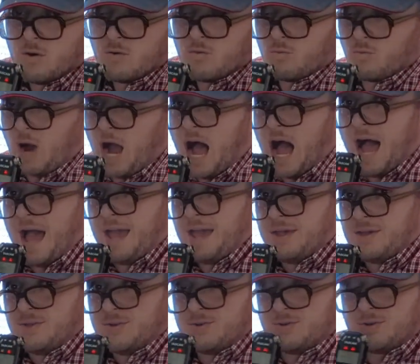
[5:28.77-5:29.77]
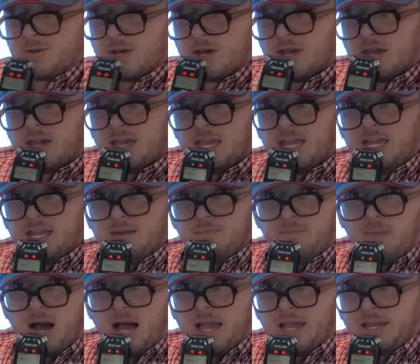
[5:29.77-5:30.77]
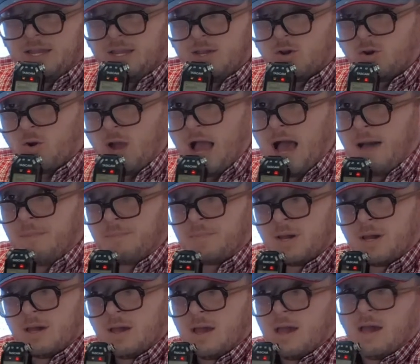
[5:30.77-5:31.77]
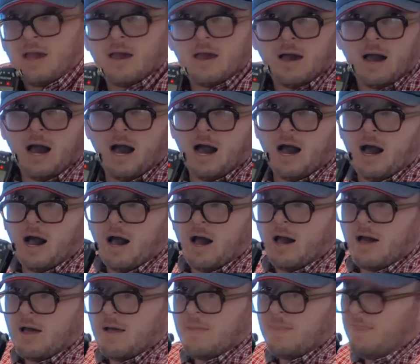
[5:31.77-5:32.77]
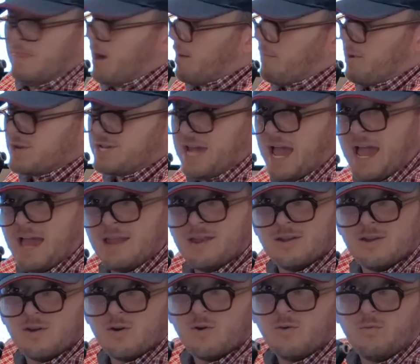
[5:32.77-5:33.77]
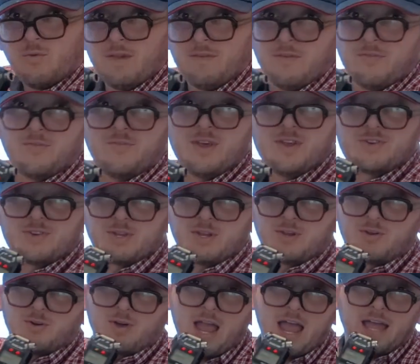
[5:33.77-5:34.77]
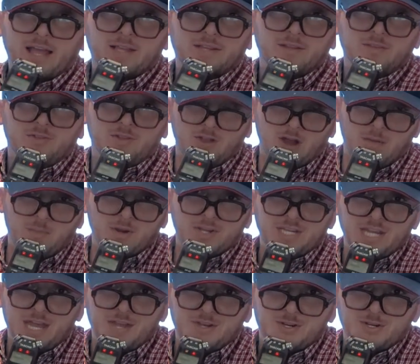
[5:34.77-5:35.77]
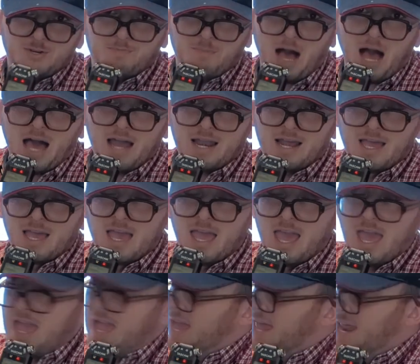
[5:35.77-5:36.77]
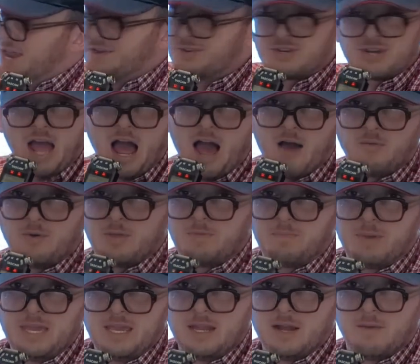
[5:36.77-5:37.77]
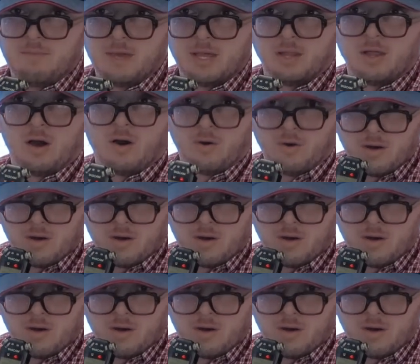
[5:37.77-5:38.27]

rise in Minecraft. Number 10, we've officially cracked the number 10 spot, and it's Scott with Peter Milo.